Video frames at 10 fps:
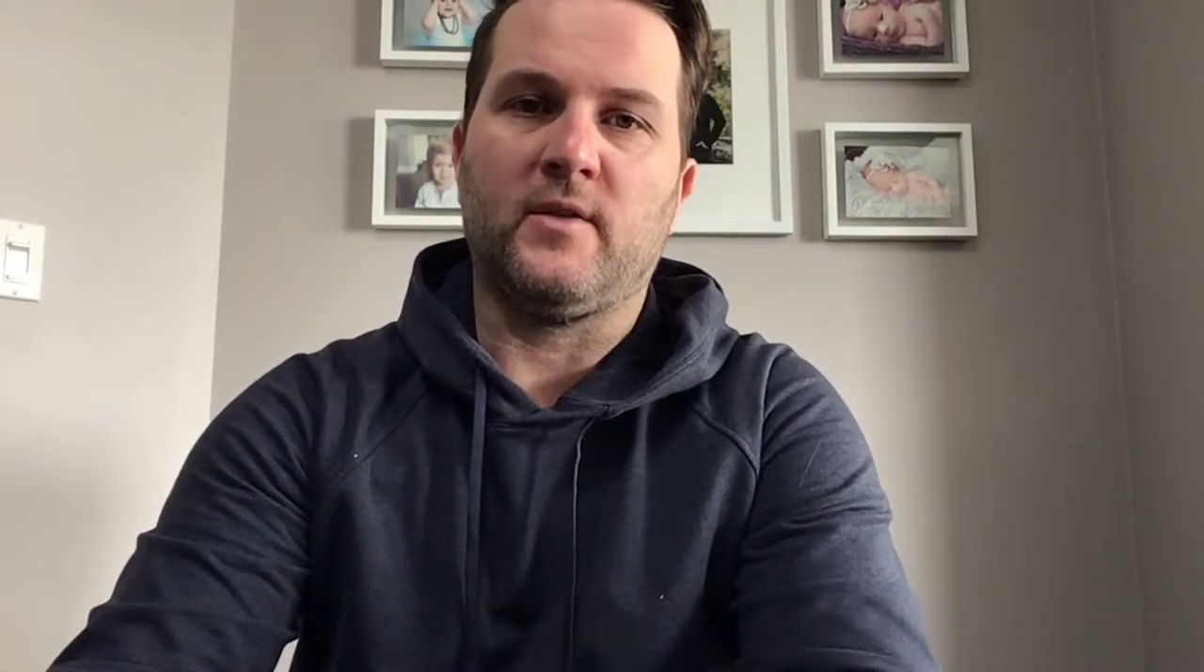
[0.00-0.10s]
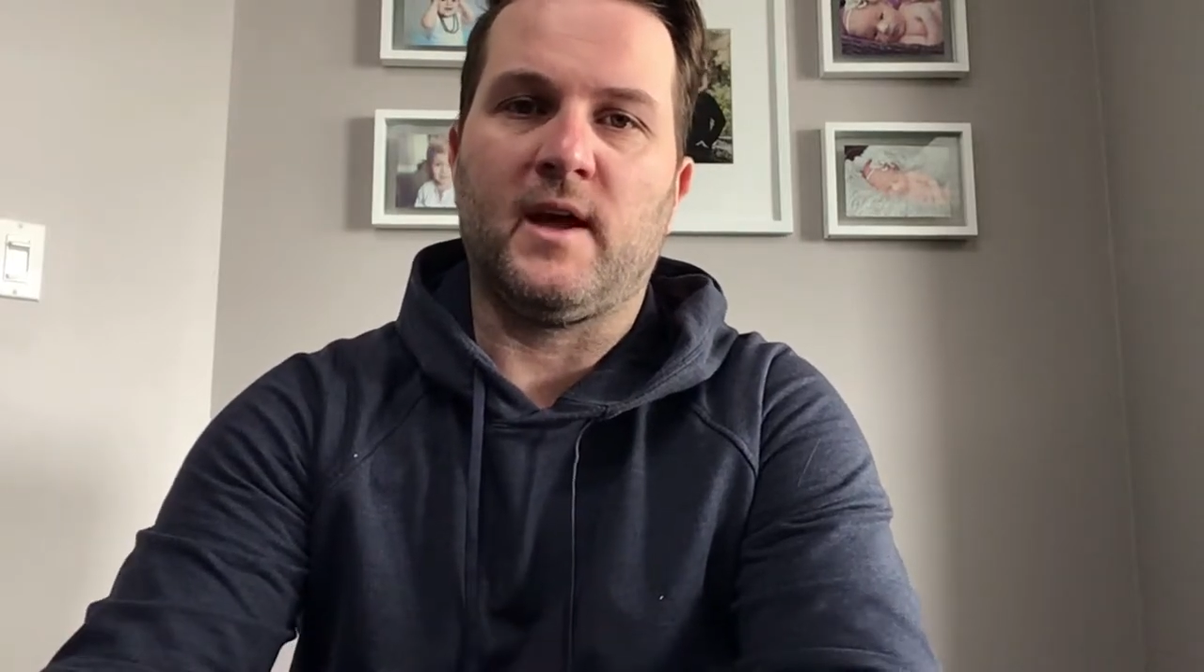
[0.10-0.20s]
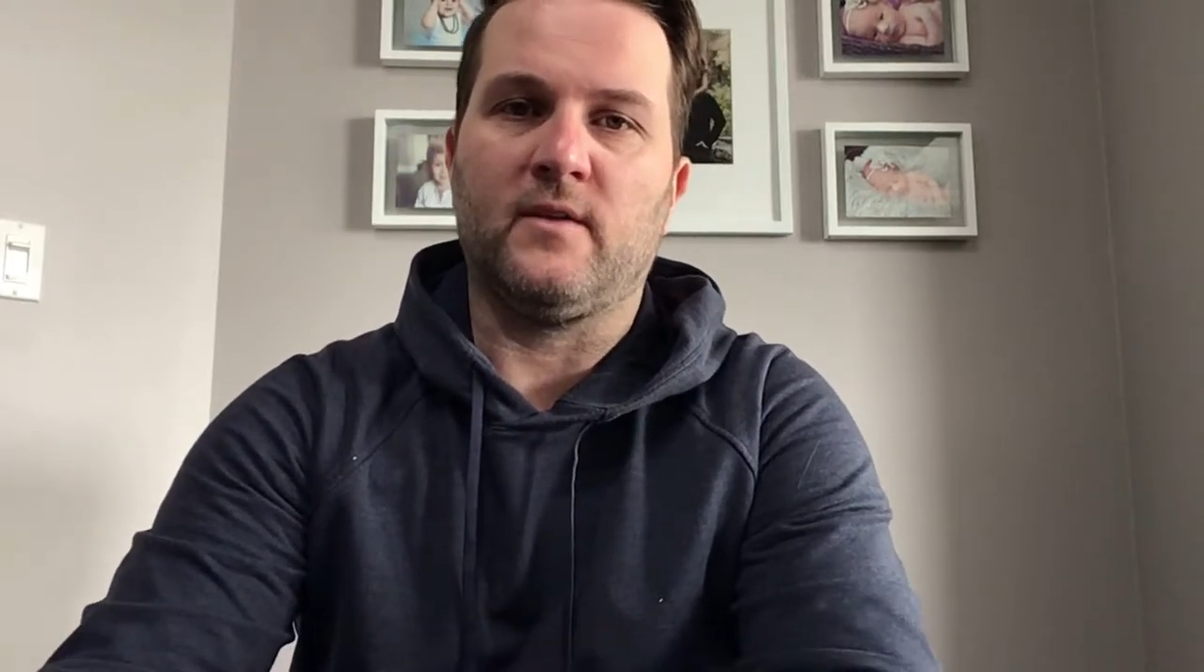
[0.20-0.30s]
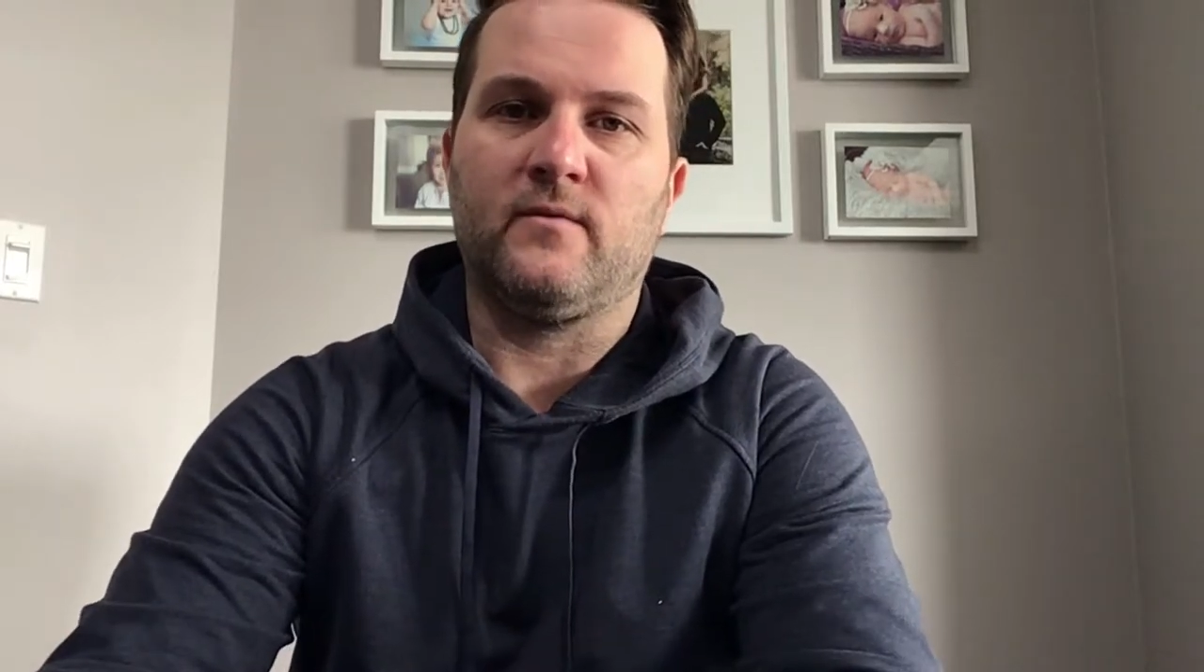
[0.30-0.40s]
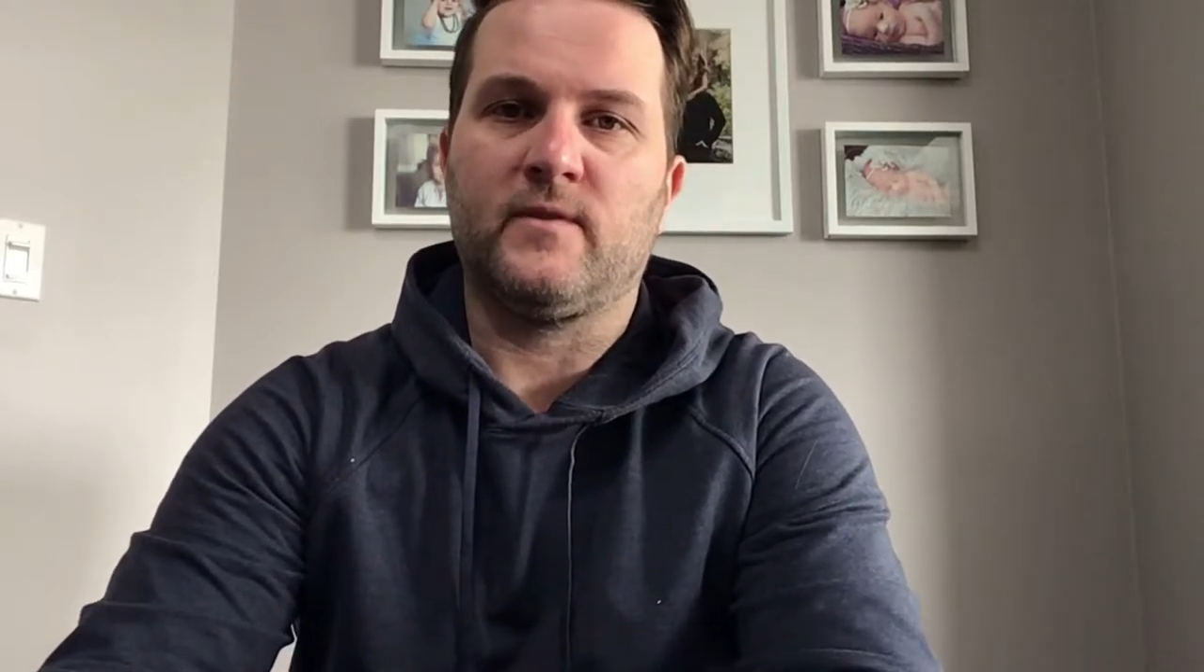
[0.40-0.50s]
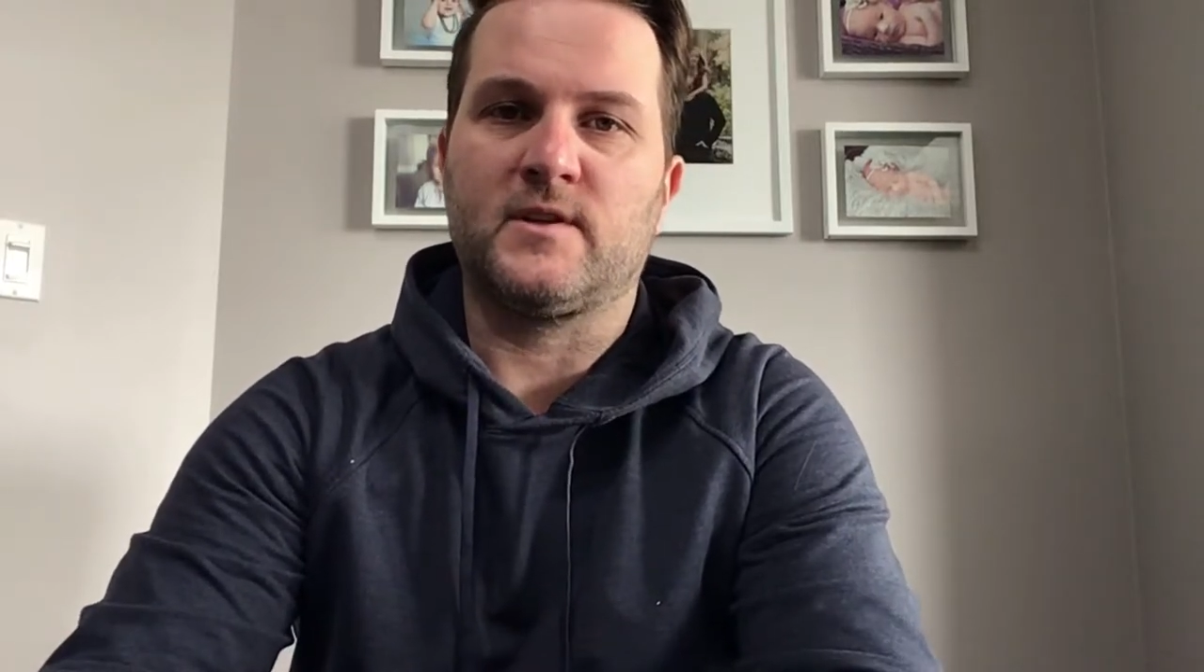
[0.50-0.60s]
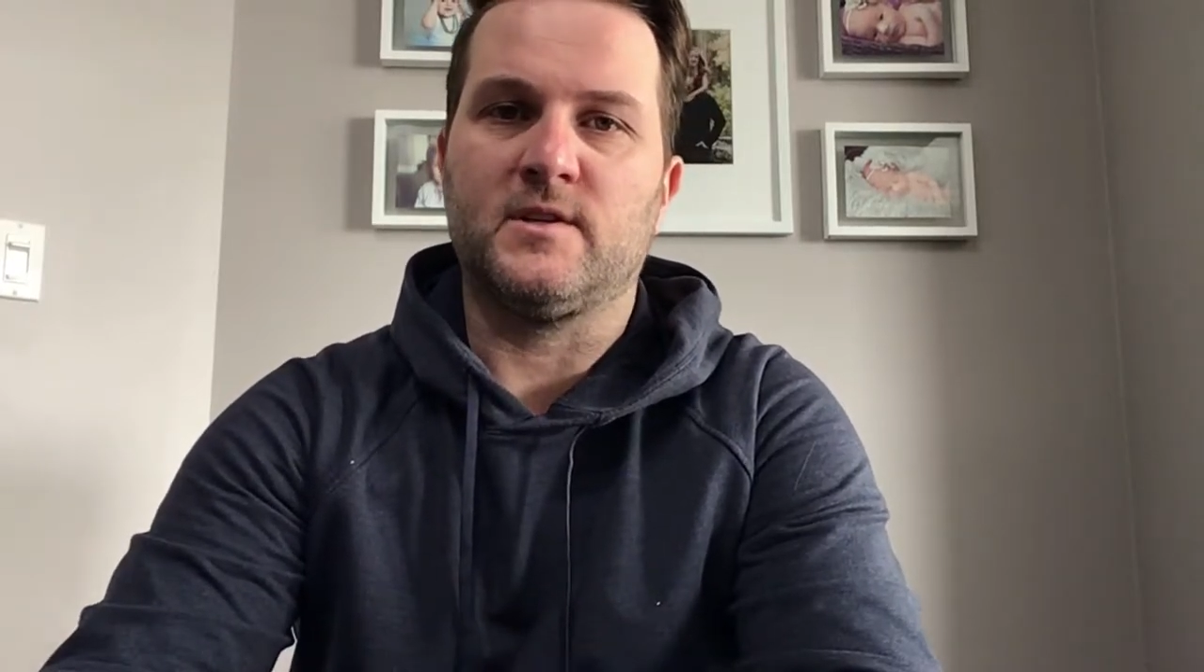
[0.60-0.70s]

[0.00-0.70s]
that and fix